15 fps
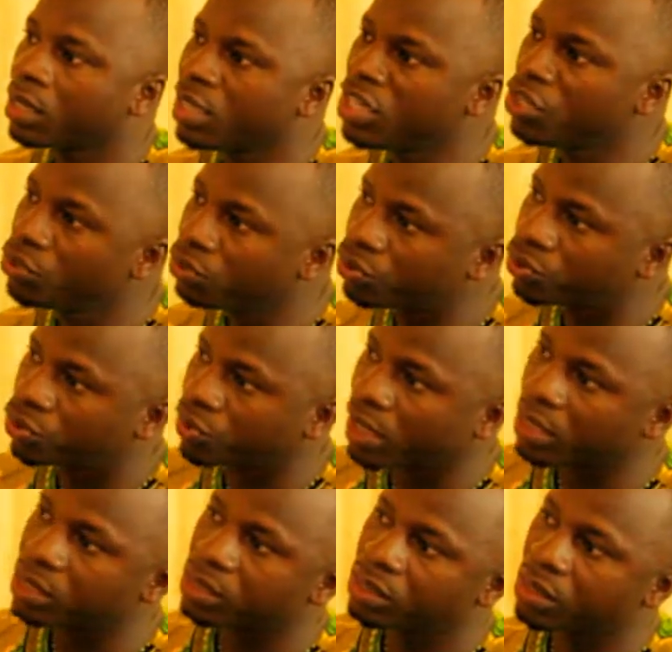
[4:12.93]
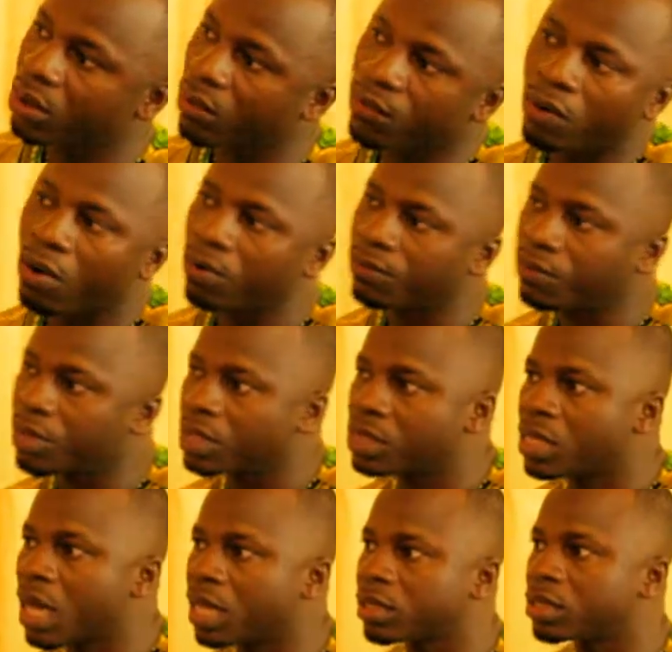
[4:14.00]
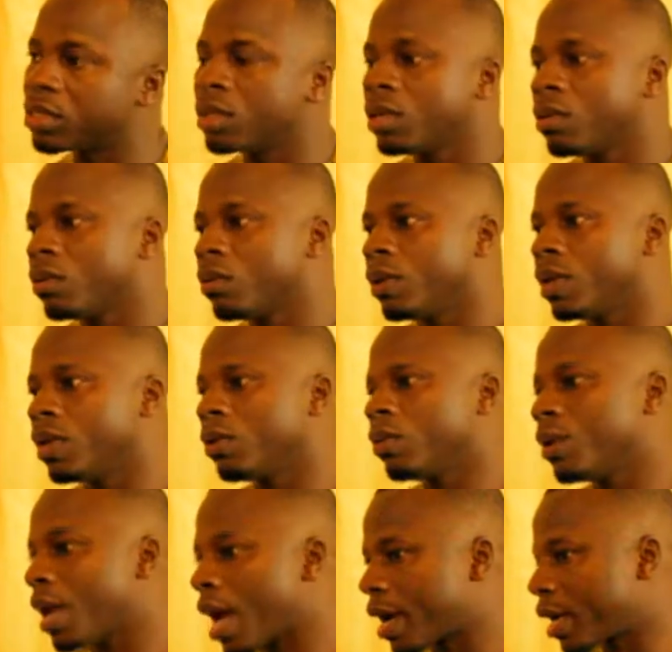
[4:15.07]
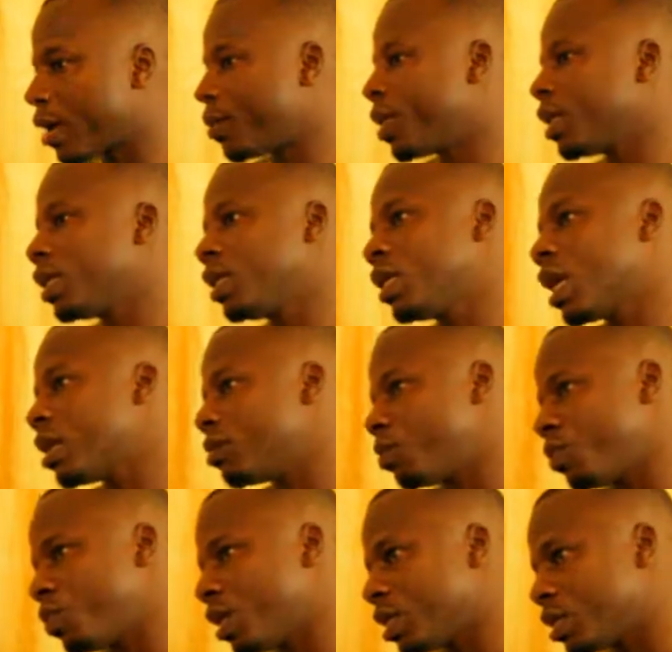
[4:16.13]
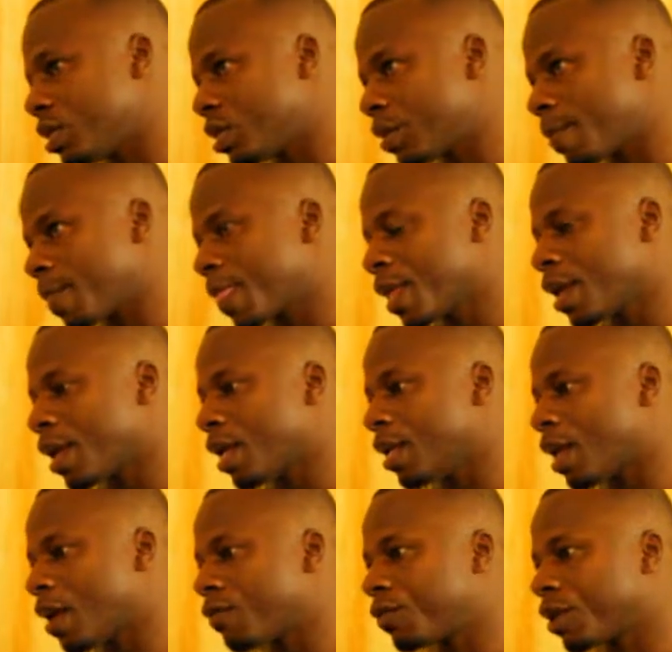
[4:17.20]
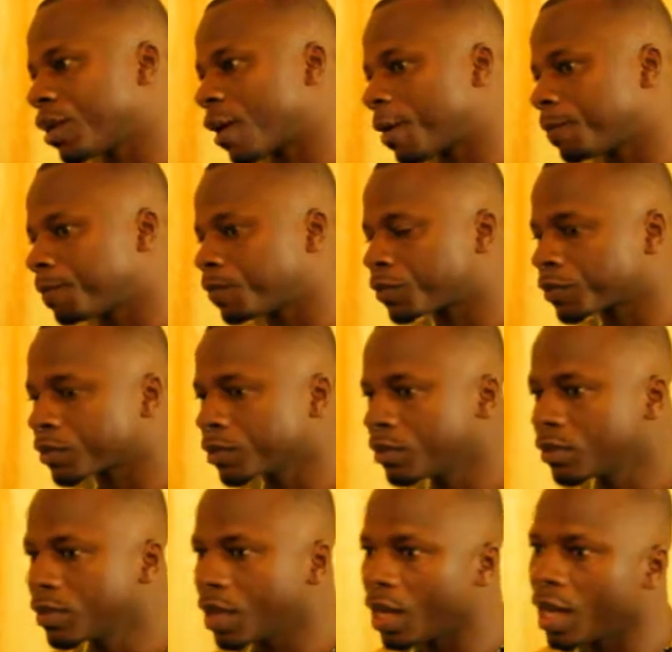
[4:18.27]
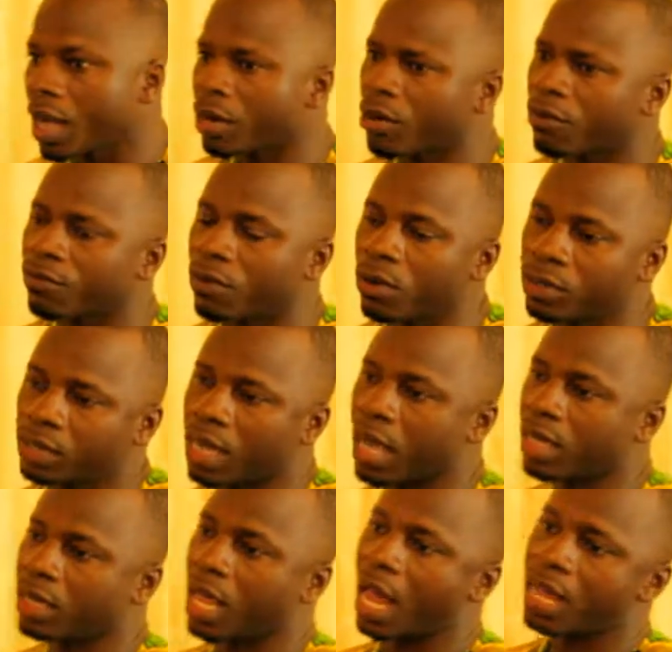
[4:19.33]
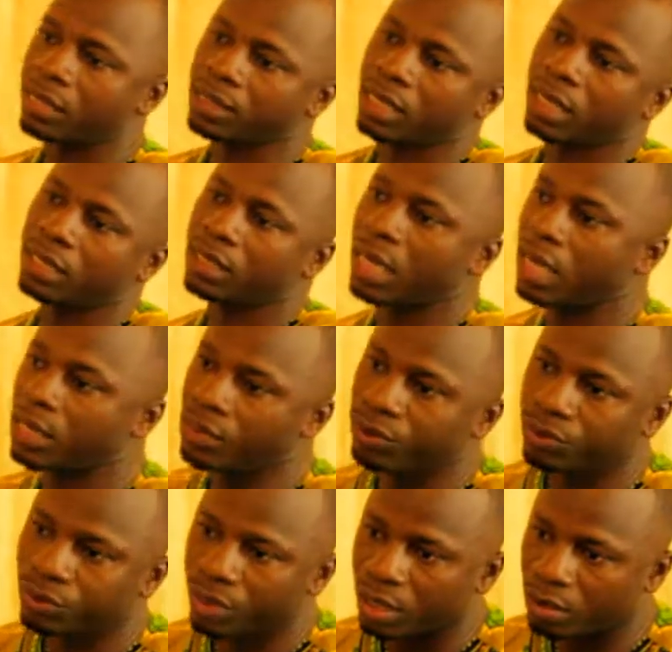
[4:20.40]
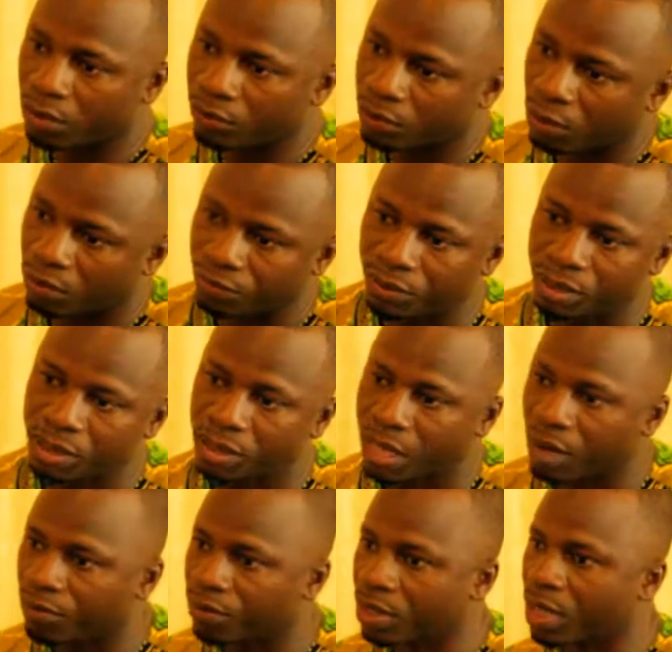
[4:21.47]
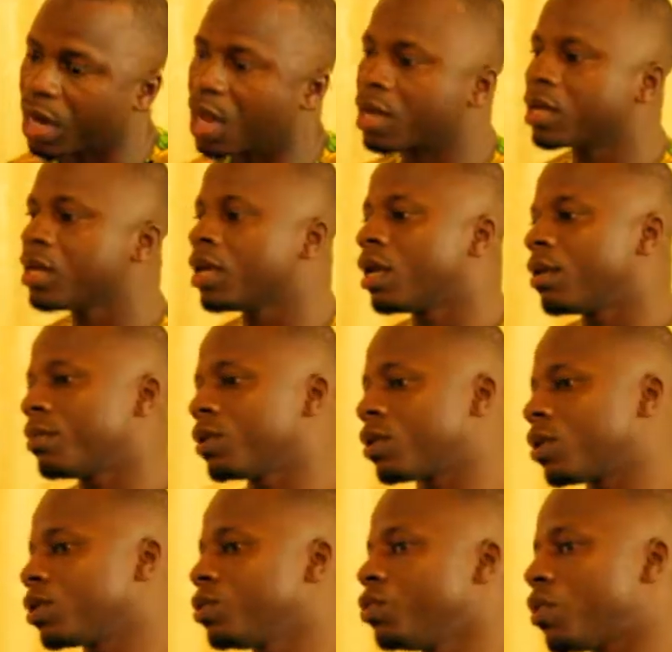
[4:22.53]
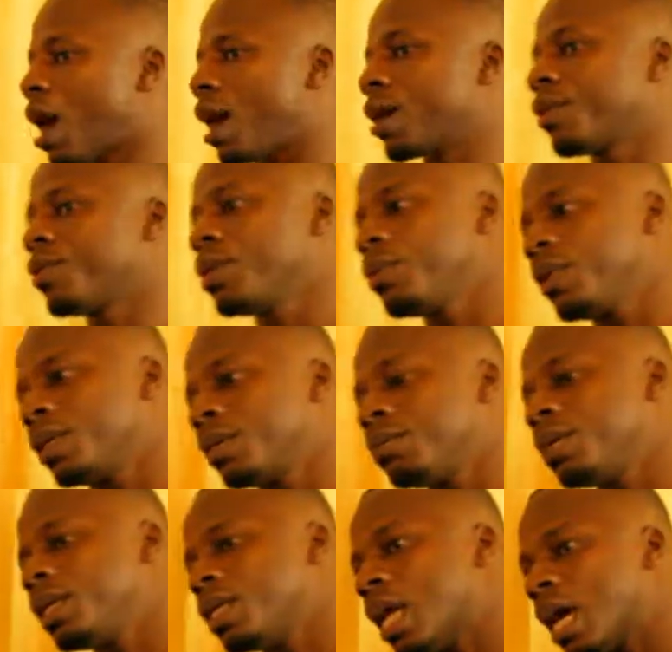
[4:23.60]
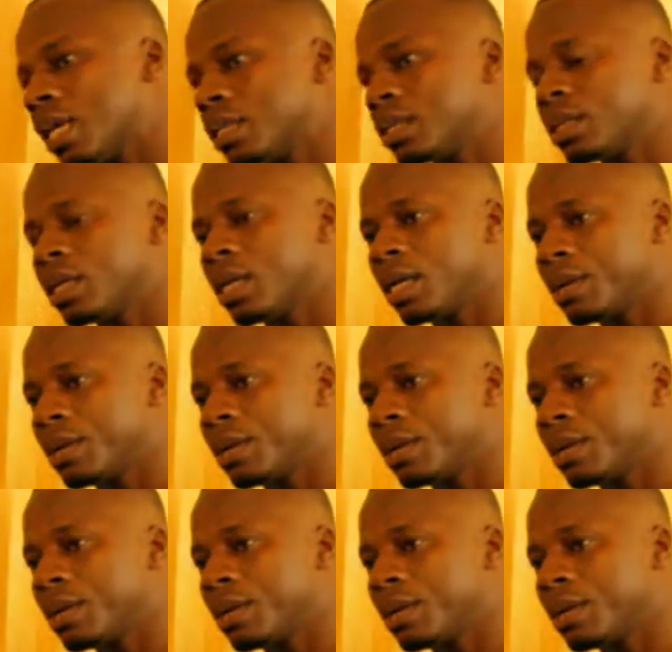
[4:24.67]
new trends of conflicts that we are currently experiencing in Africa. And of course, I said a new trend of conflict in Africa because you agree with me that